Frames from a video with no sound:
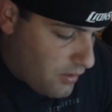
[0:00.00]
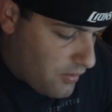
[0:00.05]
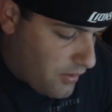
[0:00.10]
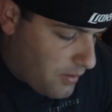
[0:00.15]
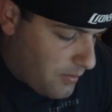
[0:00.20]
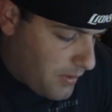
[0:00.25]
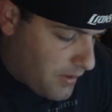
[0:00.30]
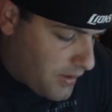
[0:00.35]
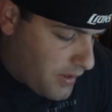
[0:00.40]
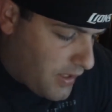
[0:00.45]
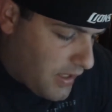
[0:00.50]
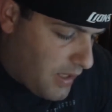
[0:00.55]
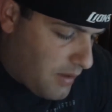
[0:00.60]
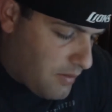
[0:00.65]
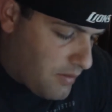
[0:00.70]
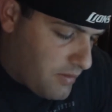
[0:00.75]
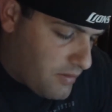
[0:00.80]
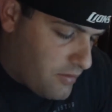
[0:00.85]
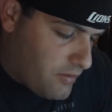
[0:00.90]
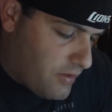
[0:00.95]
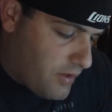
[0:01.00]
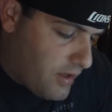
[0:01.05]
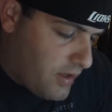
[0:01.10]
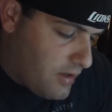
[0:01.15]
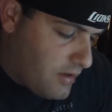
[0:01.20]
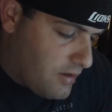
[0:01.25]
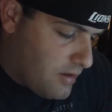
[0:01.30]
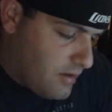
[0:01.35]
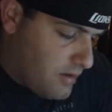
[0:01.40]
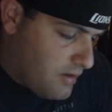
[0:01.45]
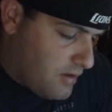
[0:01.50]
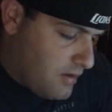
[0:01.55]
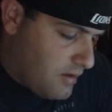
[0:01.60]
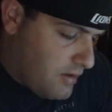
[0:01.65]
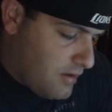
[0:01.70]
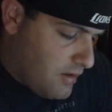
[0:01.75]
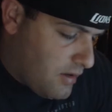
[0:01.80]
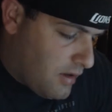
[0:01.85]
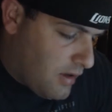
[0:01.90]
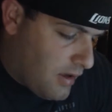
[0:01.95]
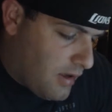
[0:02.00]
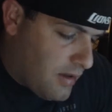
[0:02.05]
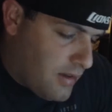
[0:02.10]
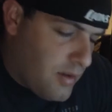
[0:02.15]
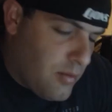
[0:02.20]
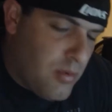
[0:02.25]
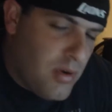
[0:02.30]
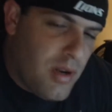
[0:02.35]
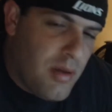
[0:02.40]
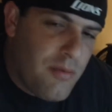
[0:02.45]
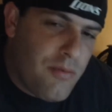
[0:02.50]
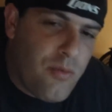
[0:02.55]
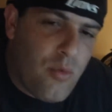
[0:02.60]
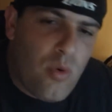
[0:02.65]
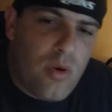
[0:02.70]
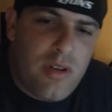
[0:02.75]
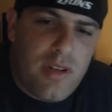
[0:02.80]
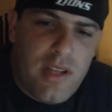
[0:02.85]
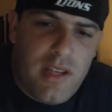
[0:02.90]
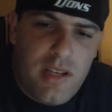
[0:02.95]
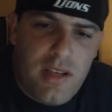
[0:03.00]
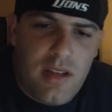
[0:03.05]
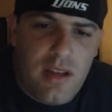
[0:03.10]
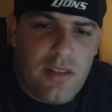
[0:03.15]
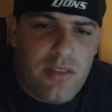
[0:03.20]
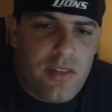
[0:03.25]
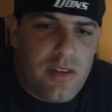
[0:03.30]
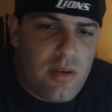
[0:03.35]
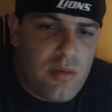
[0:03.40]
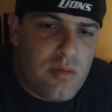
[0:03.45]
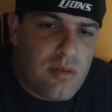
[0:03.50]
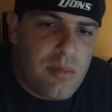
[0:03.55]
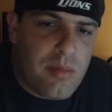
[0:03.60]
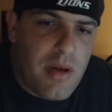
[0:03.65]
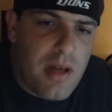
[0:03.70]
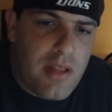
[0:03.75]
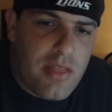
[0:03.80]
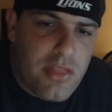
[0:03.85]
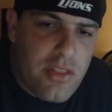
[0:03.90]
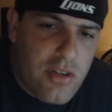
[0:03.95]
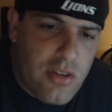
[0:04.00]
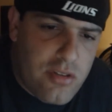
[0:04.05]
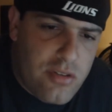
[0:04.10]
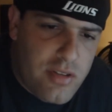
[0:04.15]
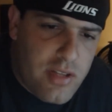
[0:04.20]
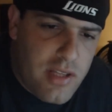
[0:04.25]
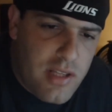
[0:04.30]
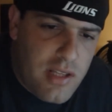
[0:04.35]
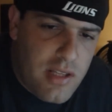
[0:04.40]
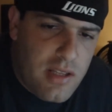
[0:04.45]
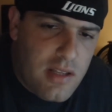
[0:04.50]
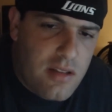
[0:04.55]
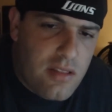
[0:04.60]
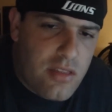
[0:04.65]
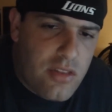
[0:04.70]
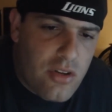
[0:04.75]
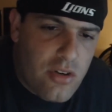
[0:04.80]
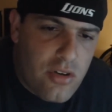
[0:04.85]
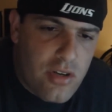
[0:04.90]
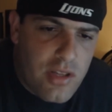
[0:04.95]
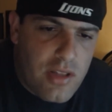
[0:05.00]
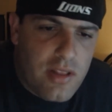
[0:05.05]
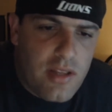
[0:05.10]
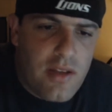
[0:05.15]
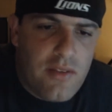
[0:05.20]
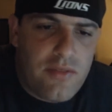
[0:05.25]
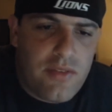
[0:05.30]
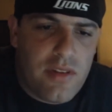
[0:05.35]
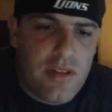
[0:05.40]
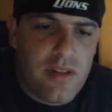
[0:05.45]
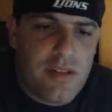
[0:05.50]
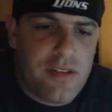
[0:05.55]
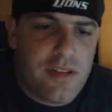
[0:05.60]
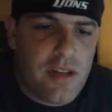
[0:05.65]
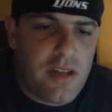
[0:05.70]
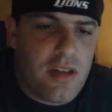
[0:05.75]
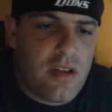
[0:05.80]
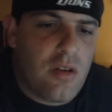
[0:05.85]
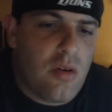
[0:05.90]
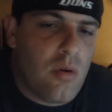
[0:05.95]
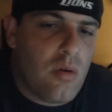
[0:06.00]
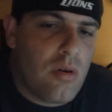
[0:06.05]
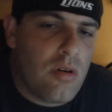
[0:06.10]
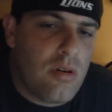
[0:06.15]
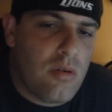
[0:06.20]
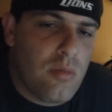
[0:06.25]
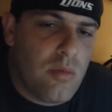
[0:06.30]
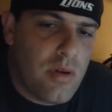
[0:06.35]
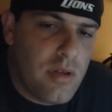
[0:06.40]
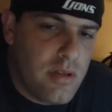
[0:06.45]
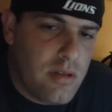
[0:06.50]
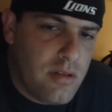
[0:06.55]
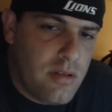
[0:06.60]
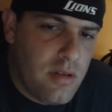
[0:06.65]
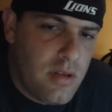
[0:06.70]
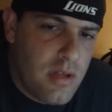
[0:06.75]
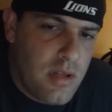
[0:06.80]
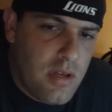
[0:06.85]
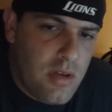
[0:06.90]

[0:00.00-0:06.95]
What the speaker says: thing about the game yesterday, they went up 14-0. It was about 13:30 left in the second quarter when